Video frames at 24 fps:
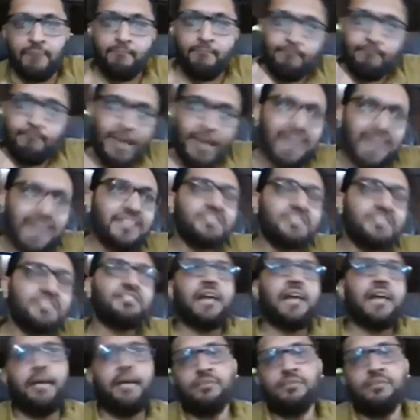Patterns,
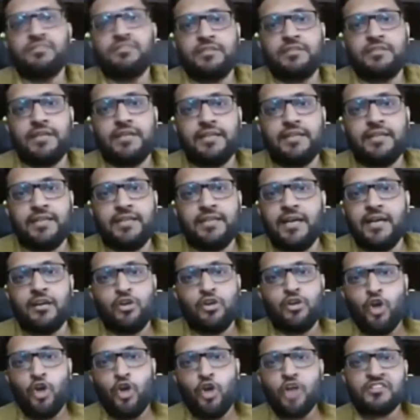I must say, they are
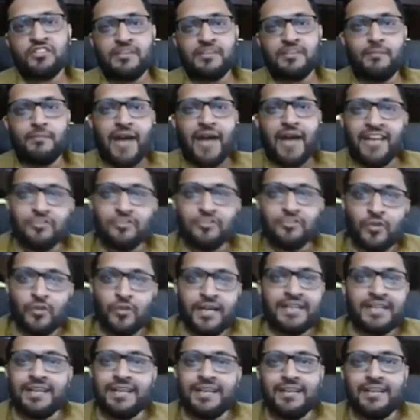not some
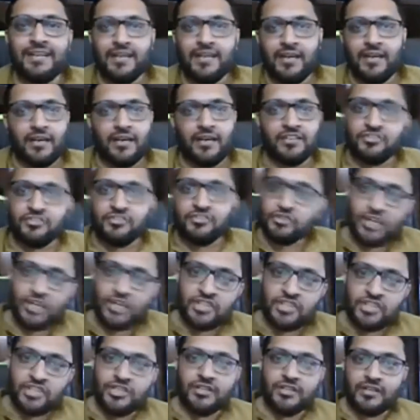isolated
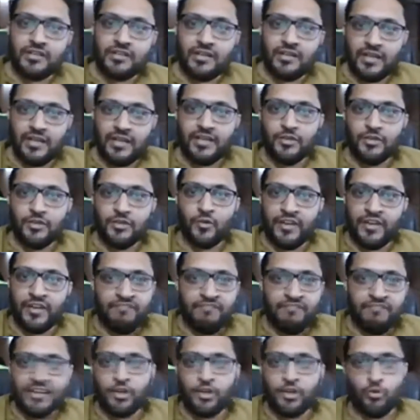structure, you know, in
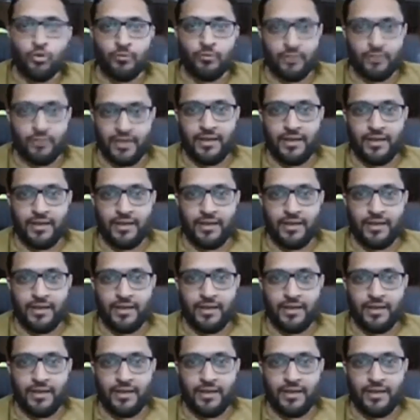vacuum.